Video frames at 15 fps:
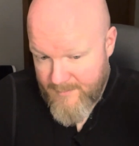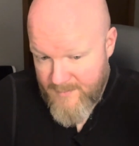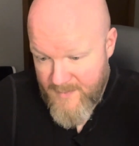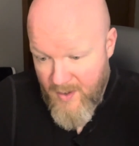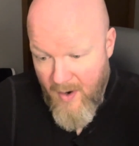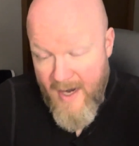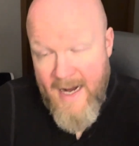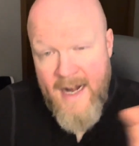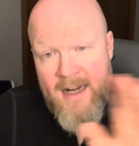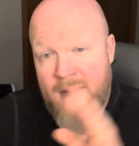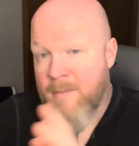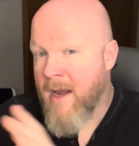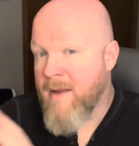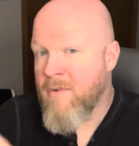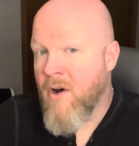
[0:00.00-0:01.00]
So I got to
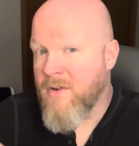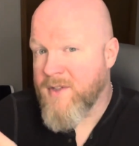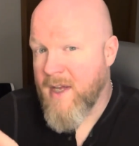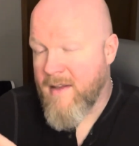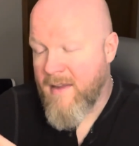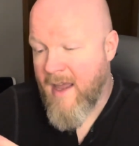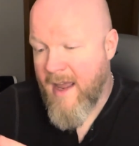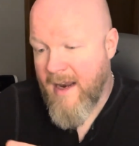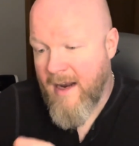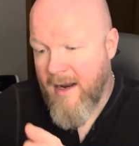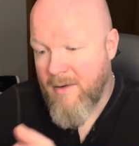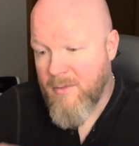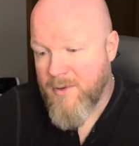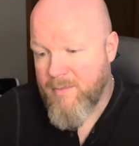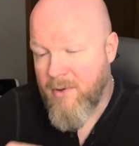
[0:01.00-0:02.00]
get my nose on that.
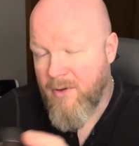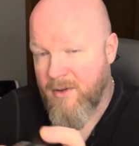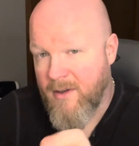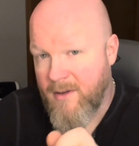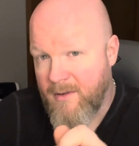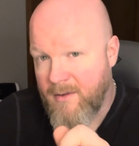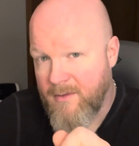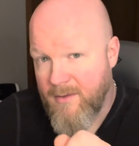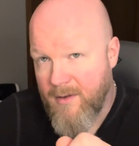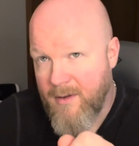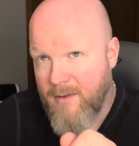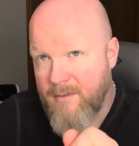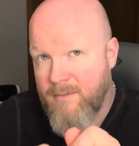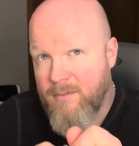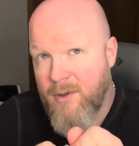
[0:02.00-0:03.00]
I almost pulled
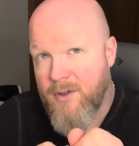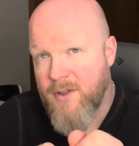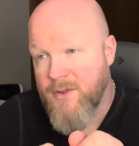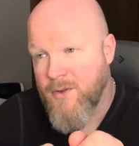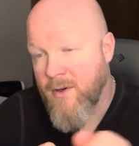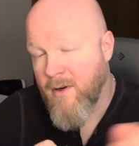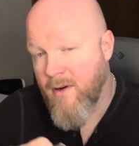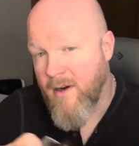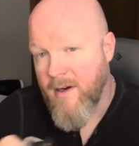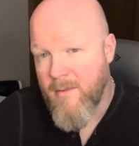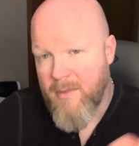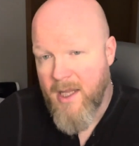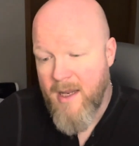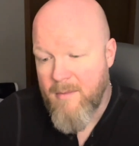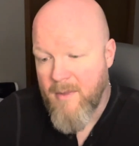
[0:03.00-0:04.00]
the trigger on a
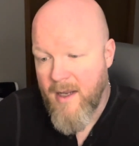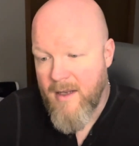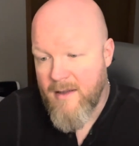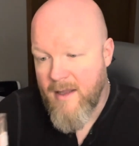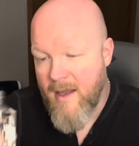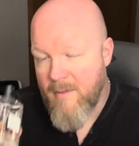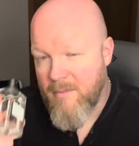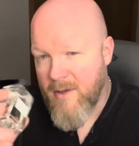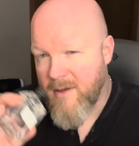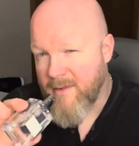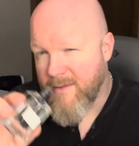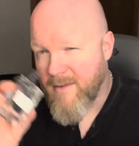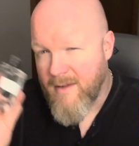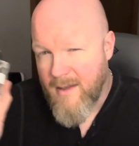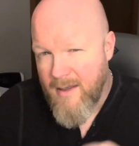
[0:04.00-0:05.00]
blind buy on that, but
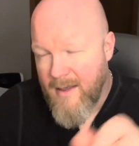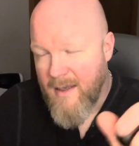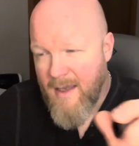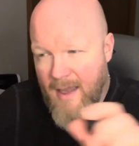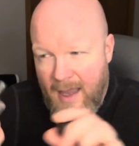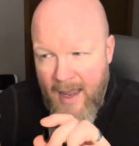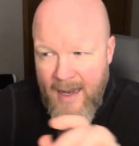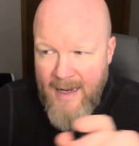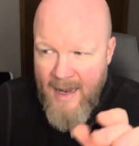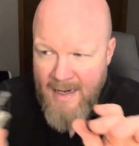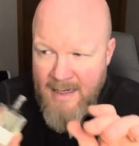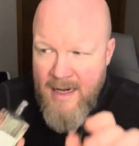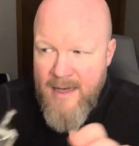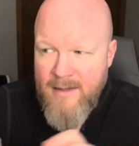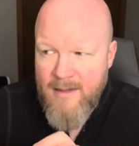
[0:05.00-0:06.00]
I
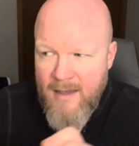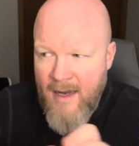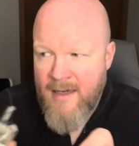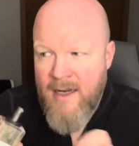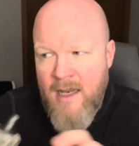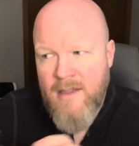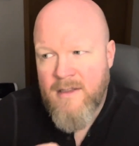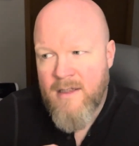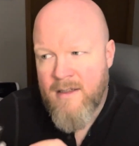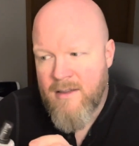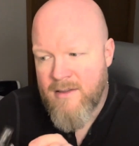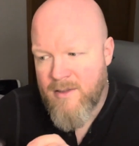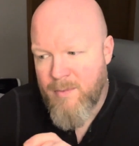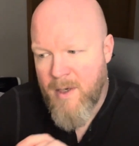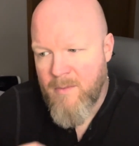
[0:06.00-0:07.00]
need
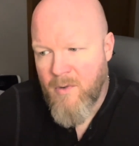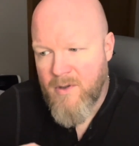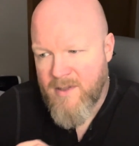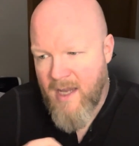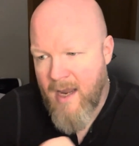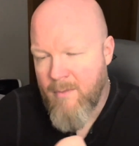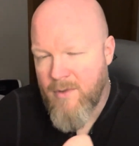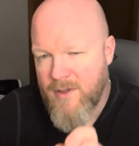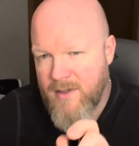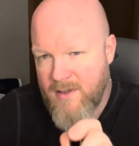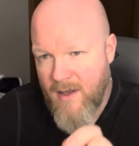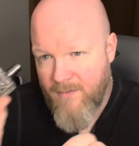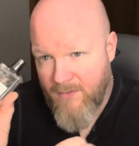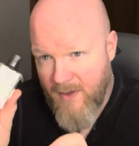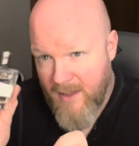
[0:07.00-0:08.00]
to spend more time with
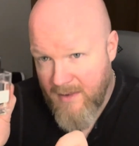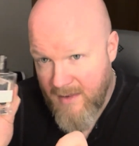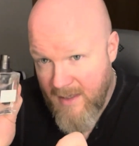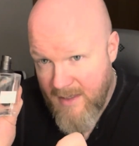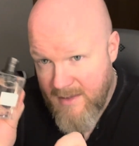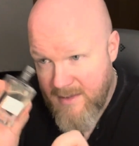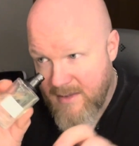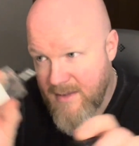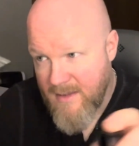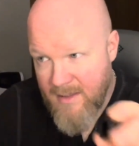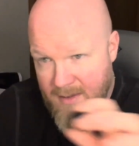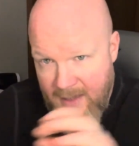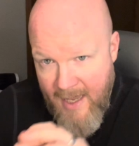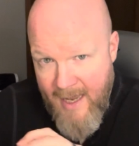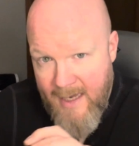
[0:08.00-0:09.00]
stuff like this
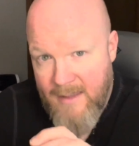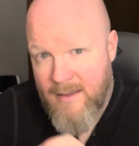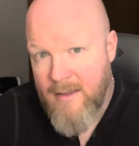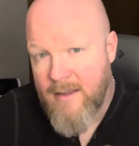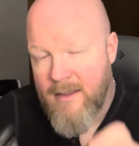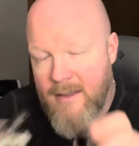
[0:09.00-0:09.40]
and that.